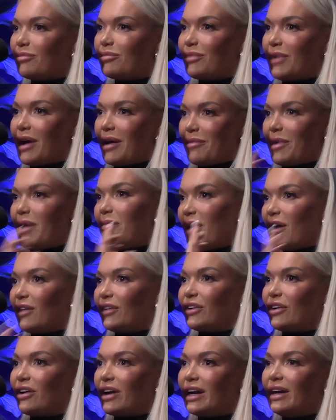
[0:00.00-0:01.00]
Amal
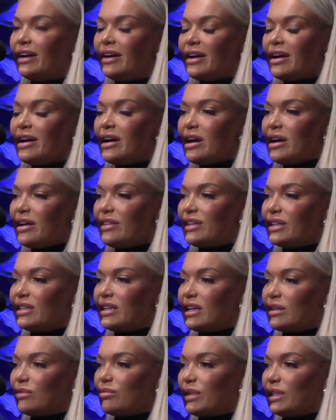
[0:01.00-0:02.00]
and I.
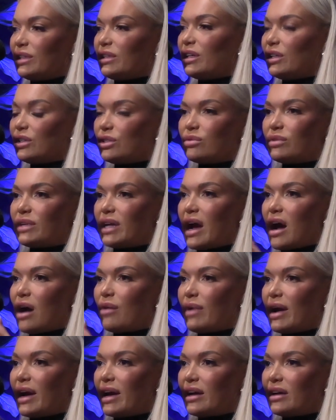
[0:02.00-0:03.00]
We're going to do it our
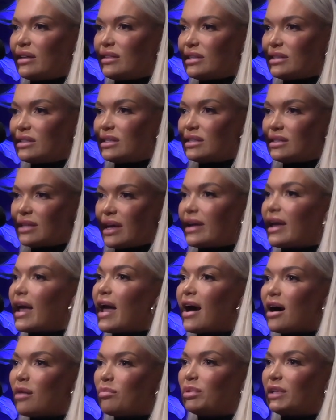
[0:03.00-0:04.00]
way. This is like
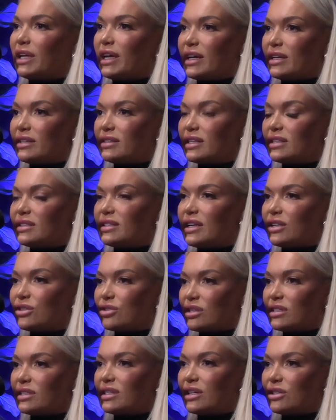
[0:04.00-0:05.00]
our plans, et
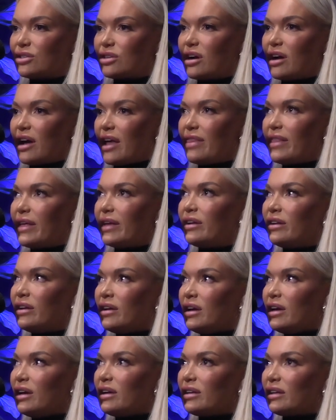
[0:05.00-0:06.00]
cetera, et cetera. And then
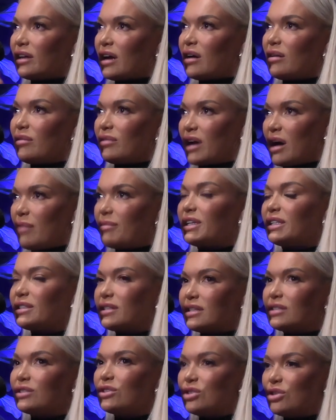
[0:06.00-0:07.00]
coming into
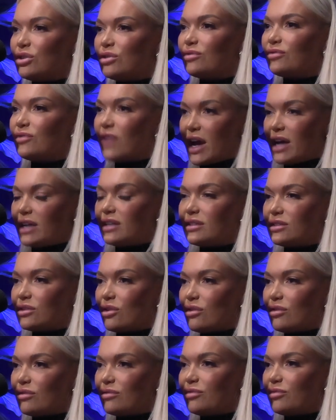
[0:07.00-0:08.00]
this new phase
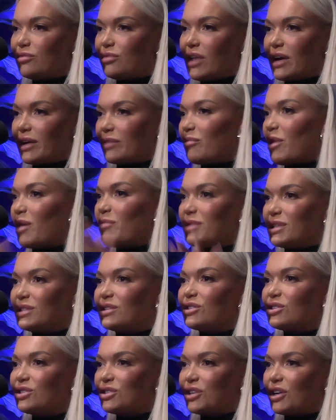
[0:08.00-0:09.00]
of like my
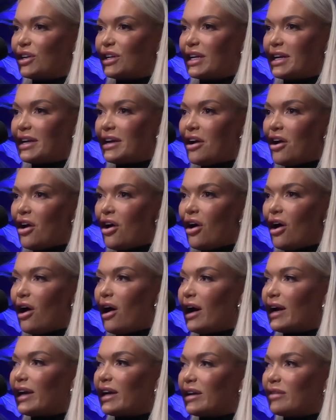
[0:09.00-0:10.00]
business journey,
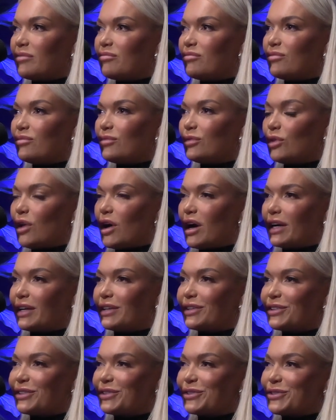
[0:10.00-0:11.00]
I am
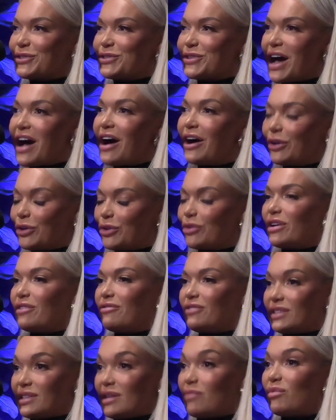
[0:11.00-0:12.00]
like hungry
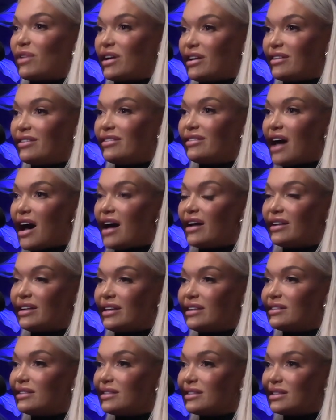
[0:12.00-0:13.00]
for someone that
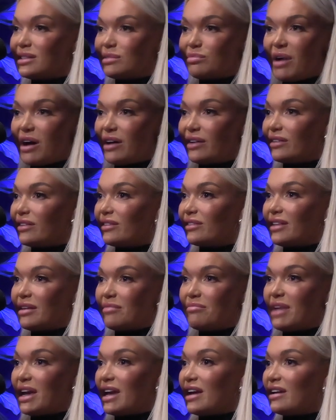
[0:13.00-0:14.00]
is smarter than
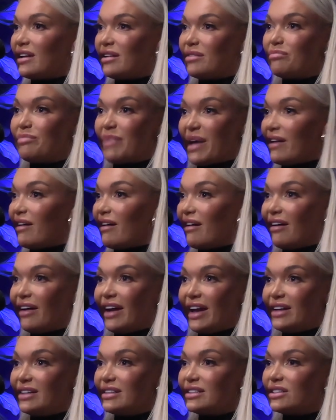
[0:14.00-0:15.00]
me and better
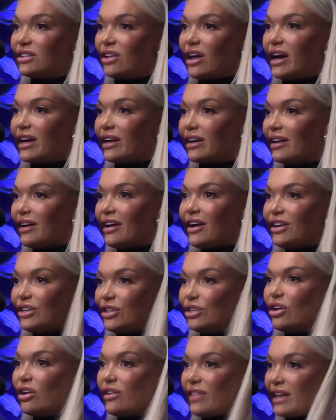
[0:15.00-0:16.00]
and like,
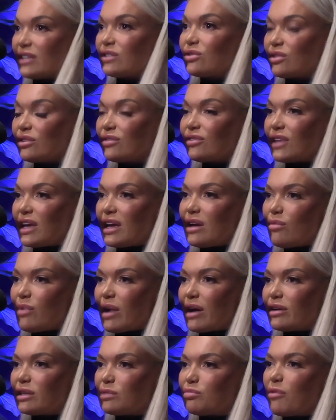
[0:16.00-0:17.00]
that sort of thing.
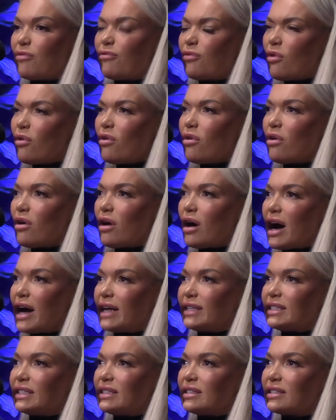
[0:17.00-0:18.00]
Whereas before I
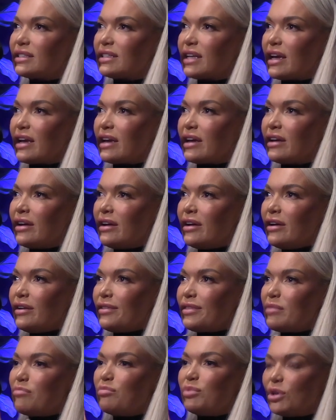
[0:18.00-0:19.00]
didn't see
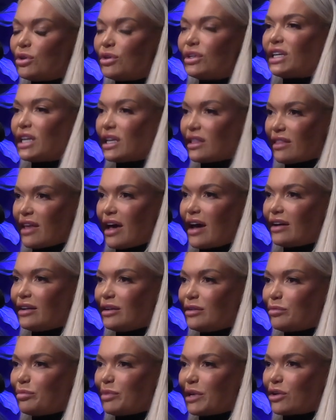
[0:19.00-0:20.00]
the beauty in that
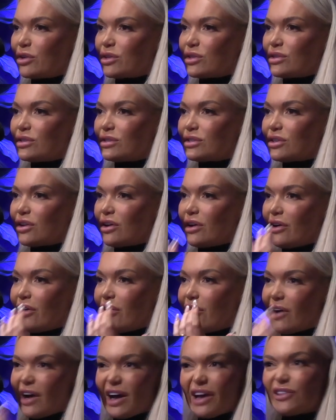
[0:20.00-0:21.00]
because
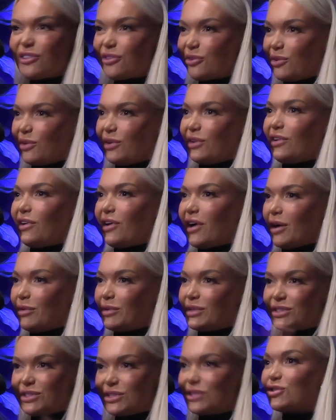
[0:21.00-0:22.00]
I thought I was the